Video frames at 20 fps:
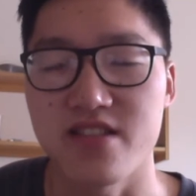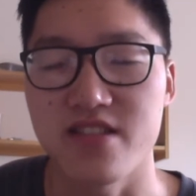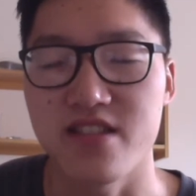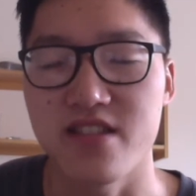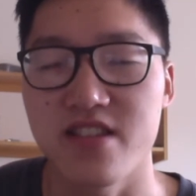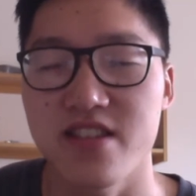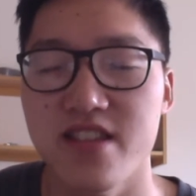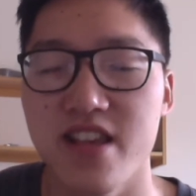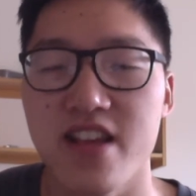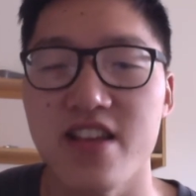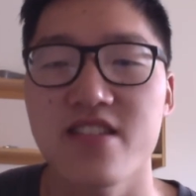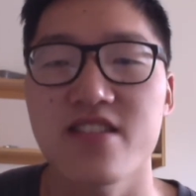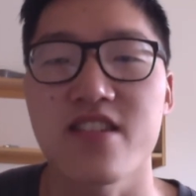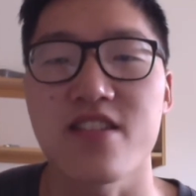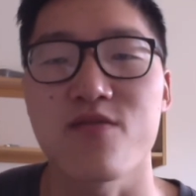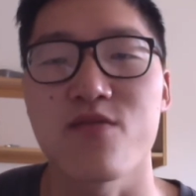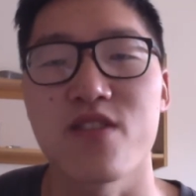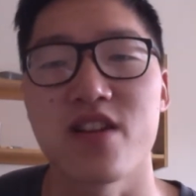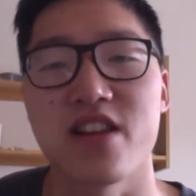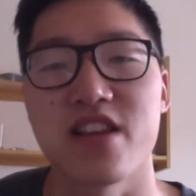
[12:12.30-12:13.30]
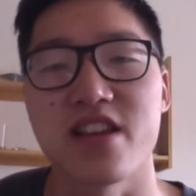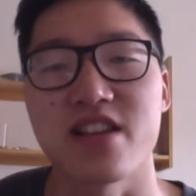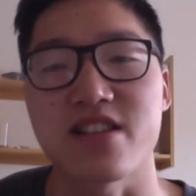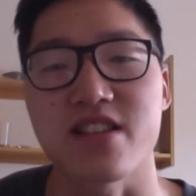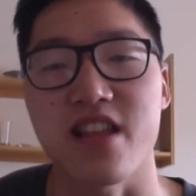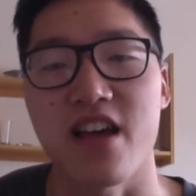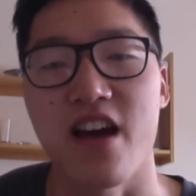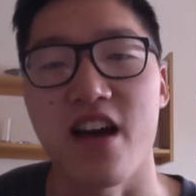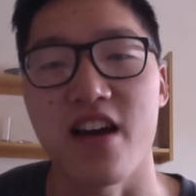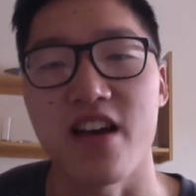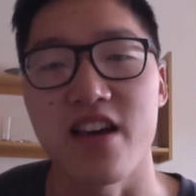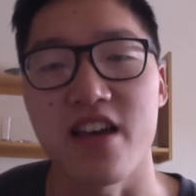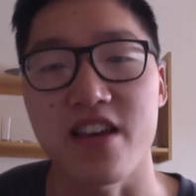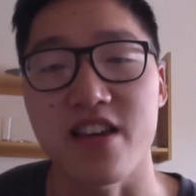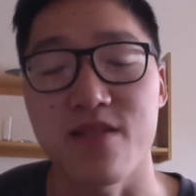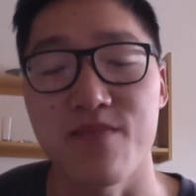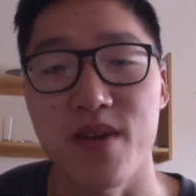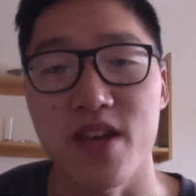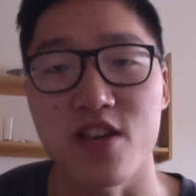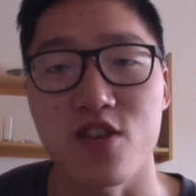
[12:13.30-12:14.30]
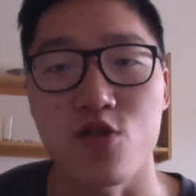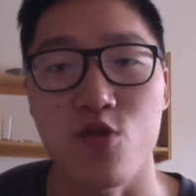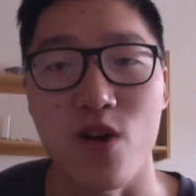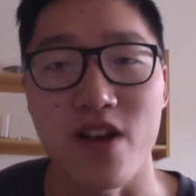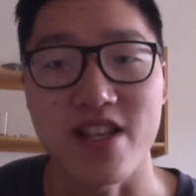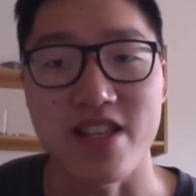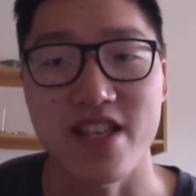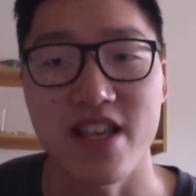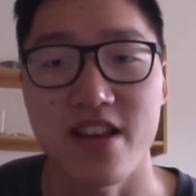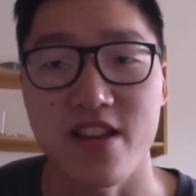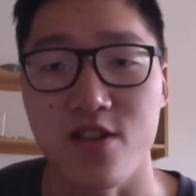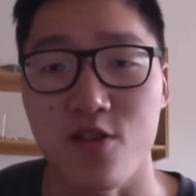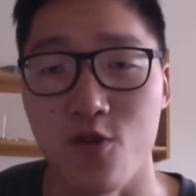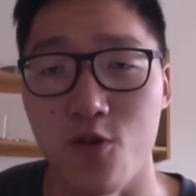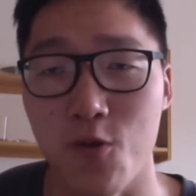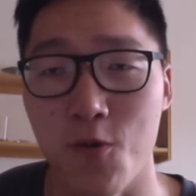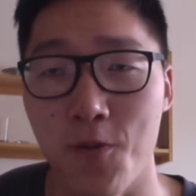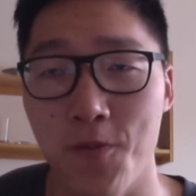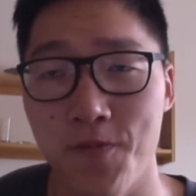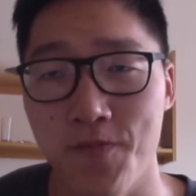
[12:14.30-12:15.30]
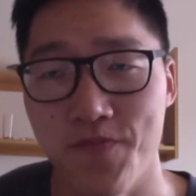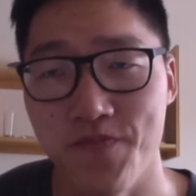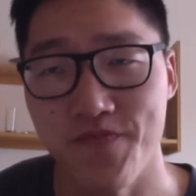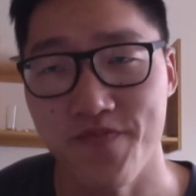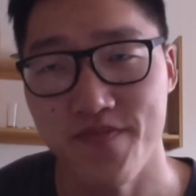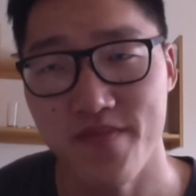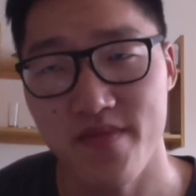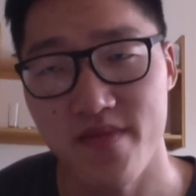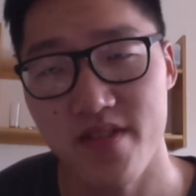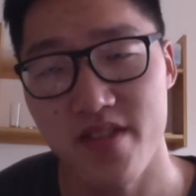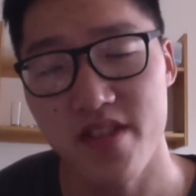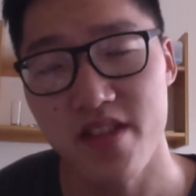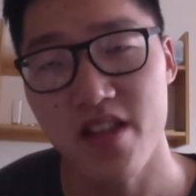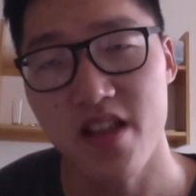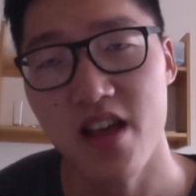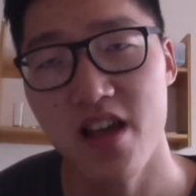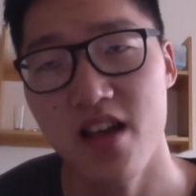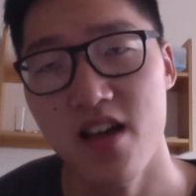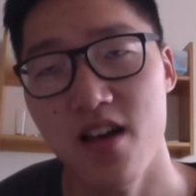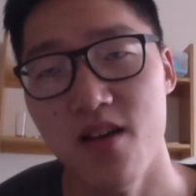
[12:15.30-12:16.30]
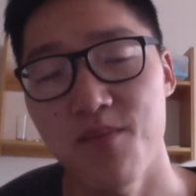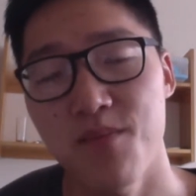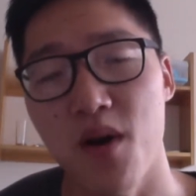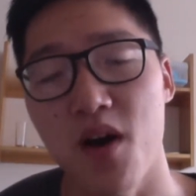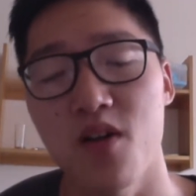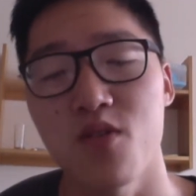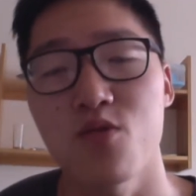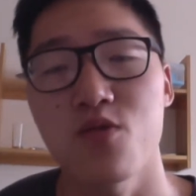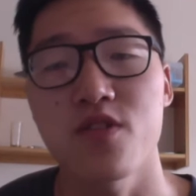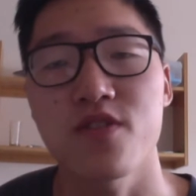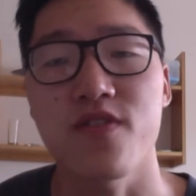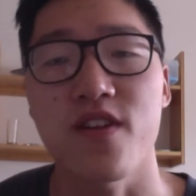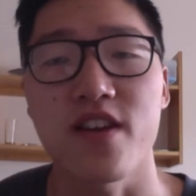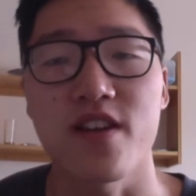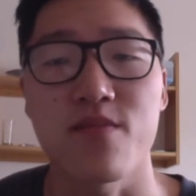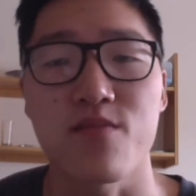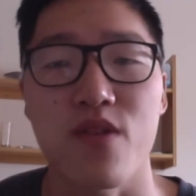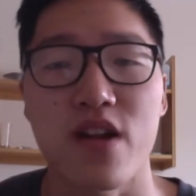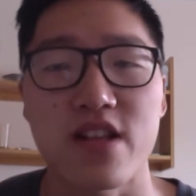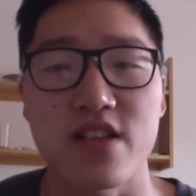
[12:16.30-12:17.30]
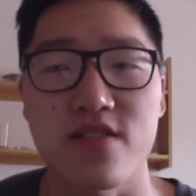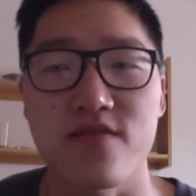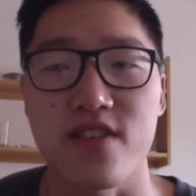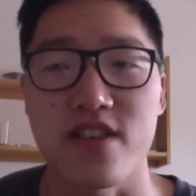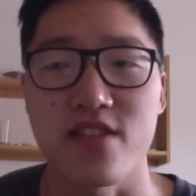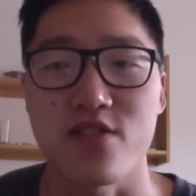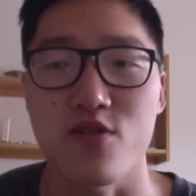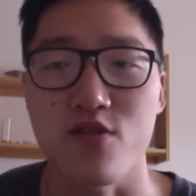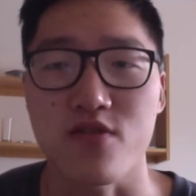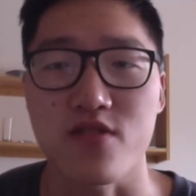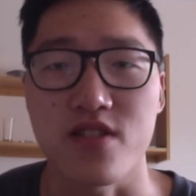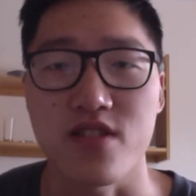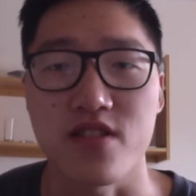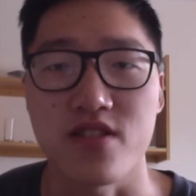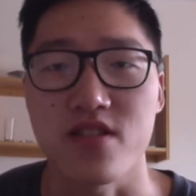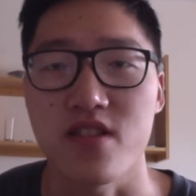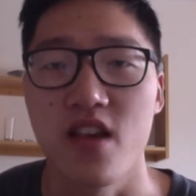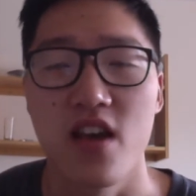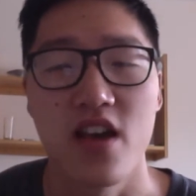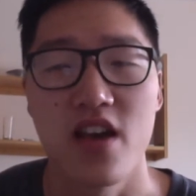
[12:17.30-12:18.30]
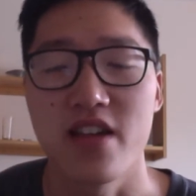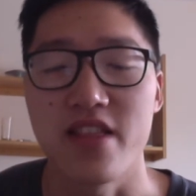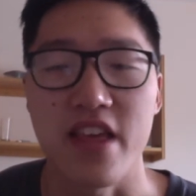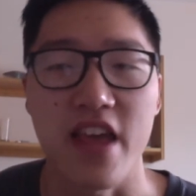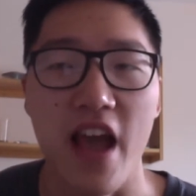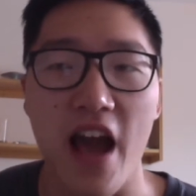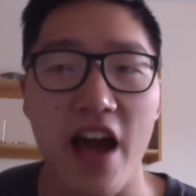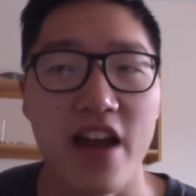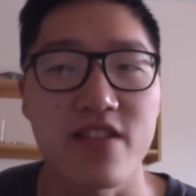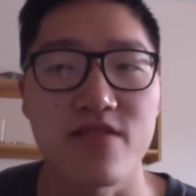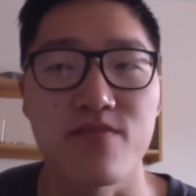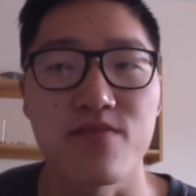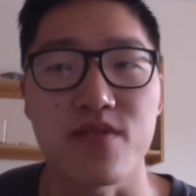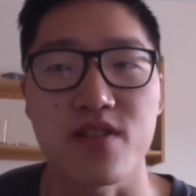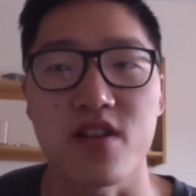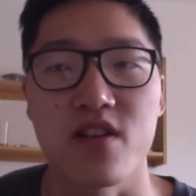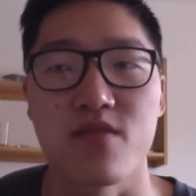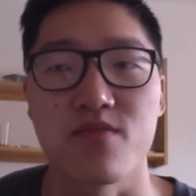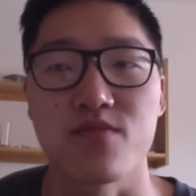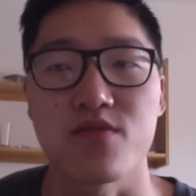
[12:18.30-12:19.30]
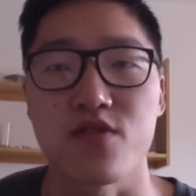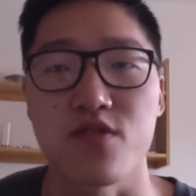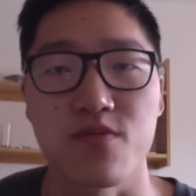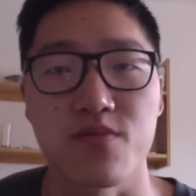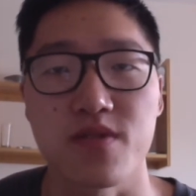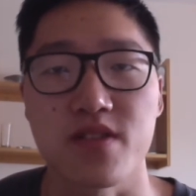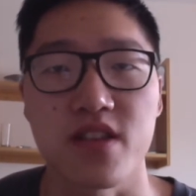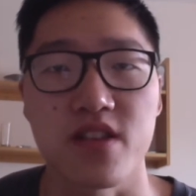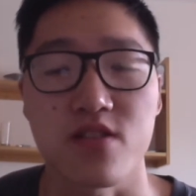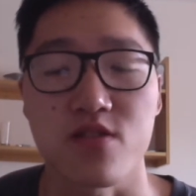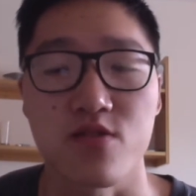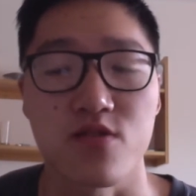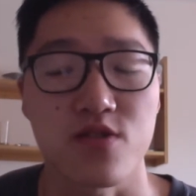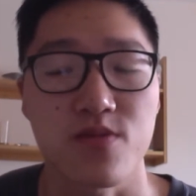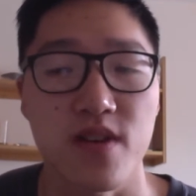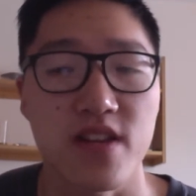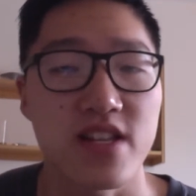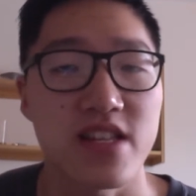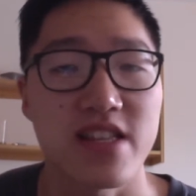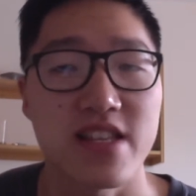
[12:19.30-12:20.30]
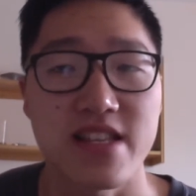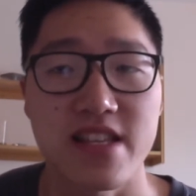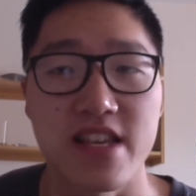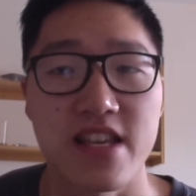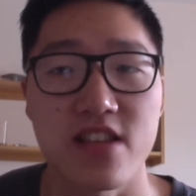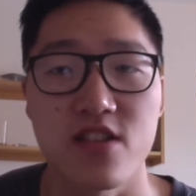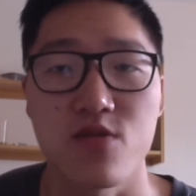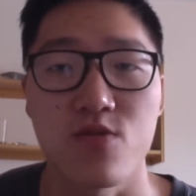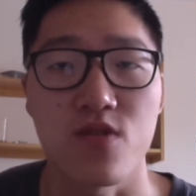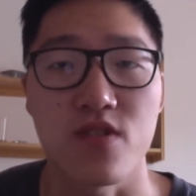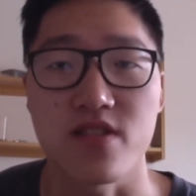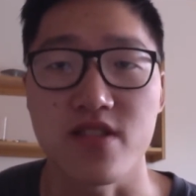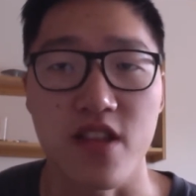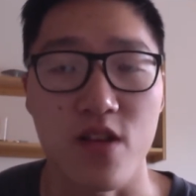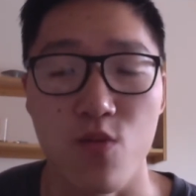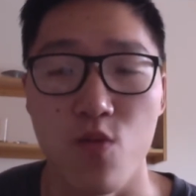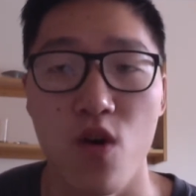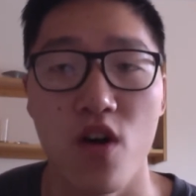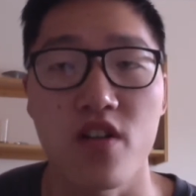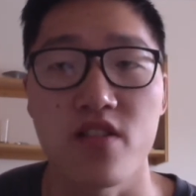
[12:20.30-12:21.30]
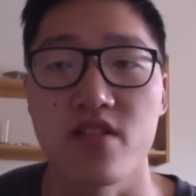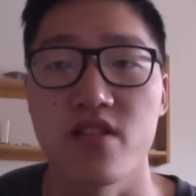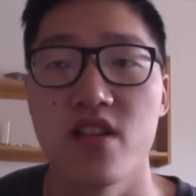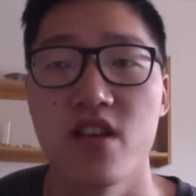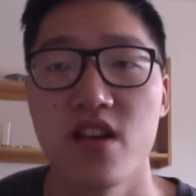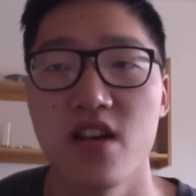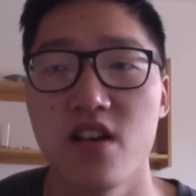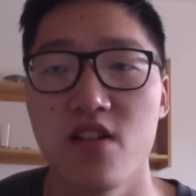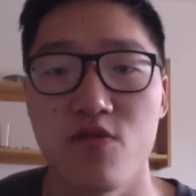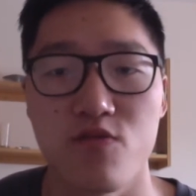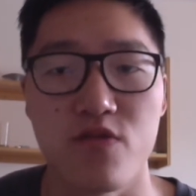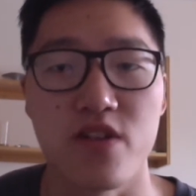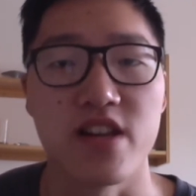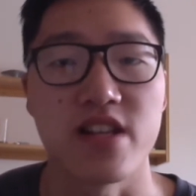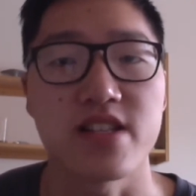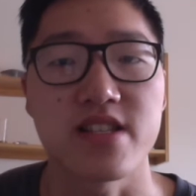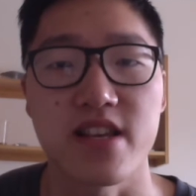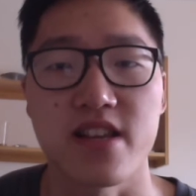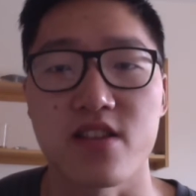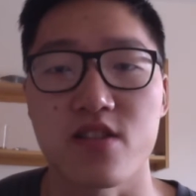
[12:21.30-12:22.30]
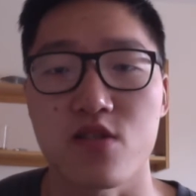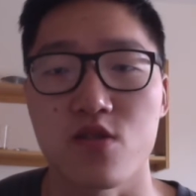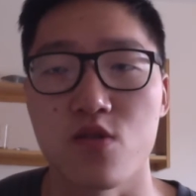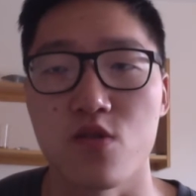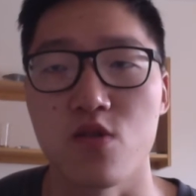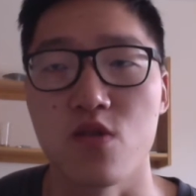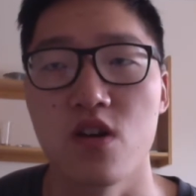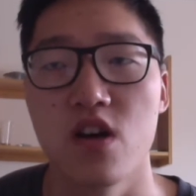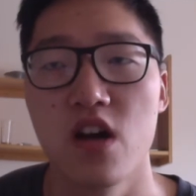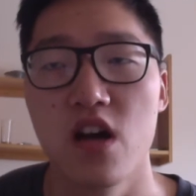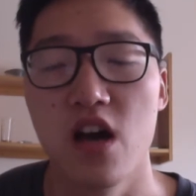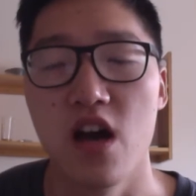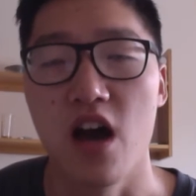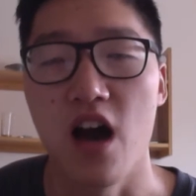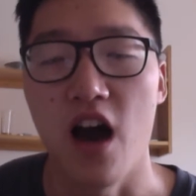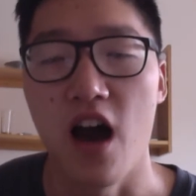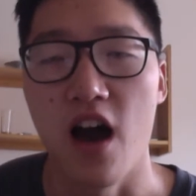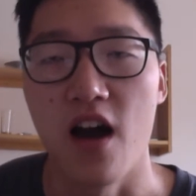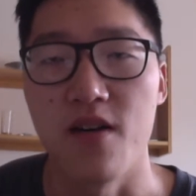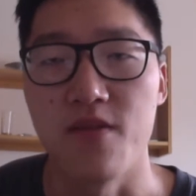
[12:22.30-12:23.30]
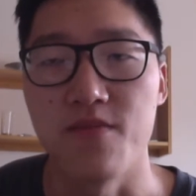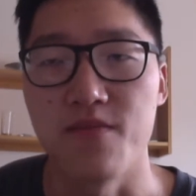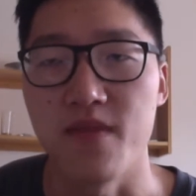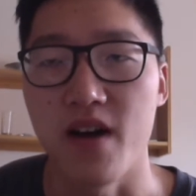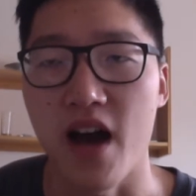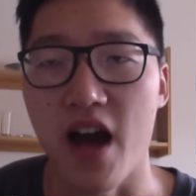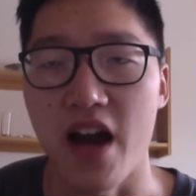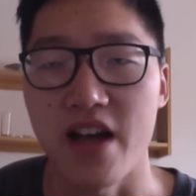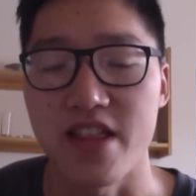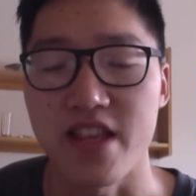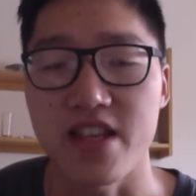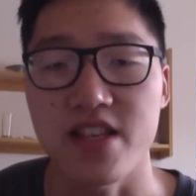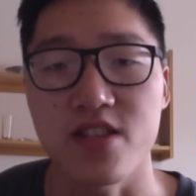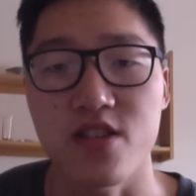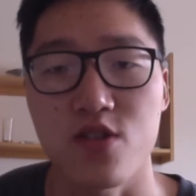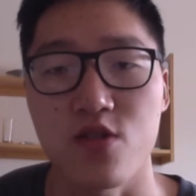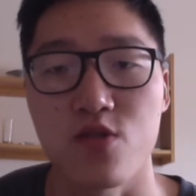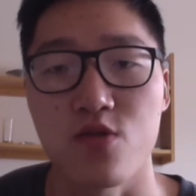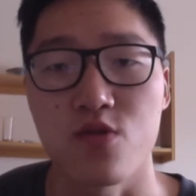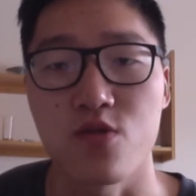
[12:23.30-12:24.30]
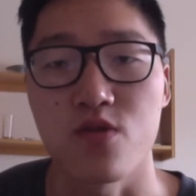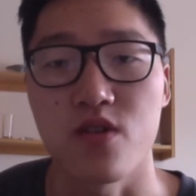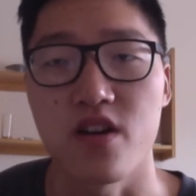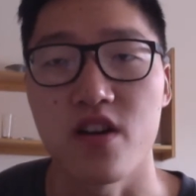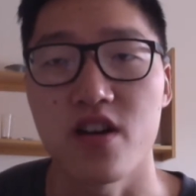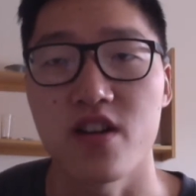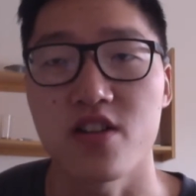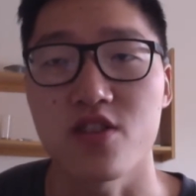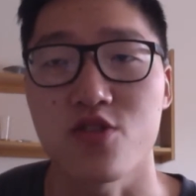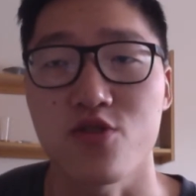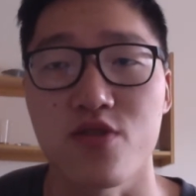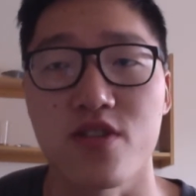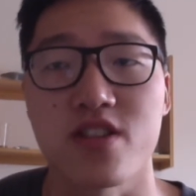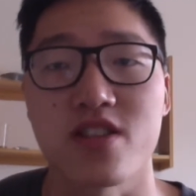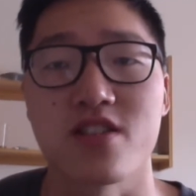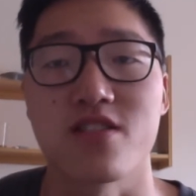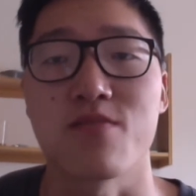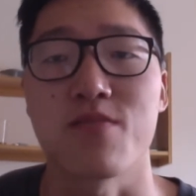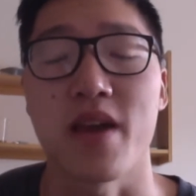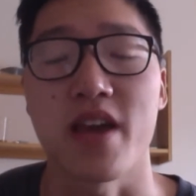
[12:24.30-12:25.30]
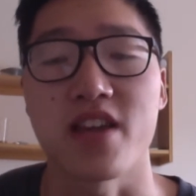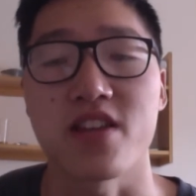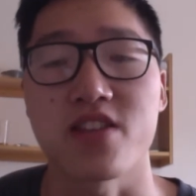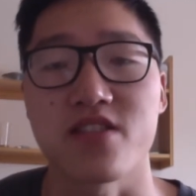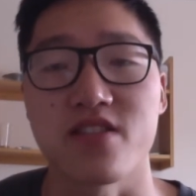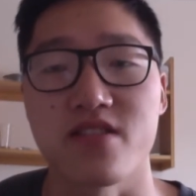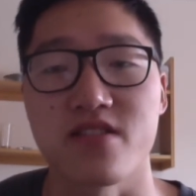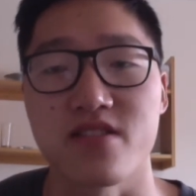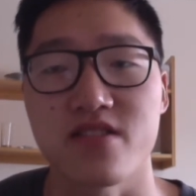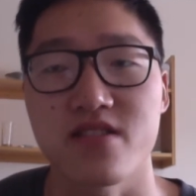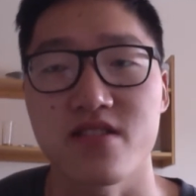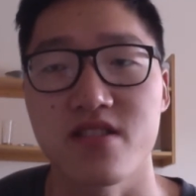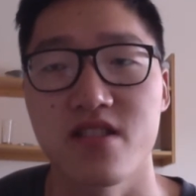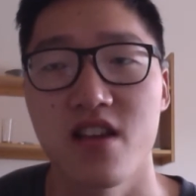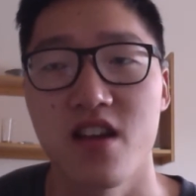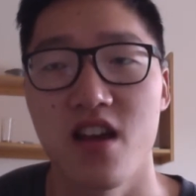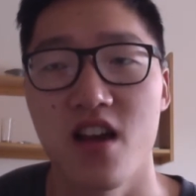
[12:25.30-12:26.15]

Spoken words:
the second thing really is that it can make you quite cynical. But I always found it impressive that the doctors, they hadn't become super cynical, especially the senior ones. They weren't really cynical, and they still treated the patients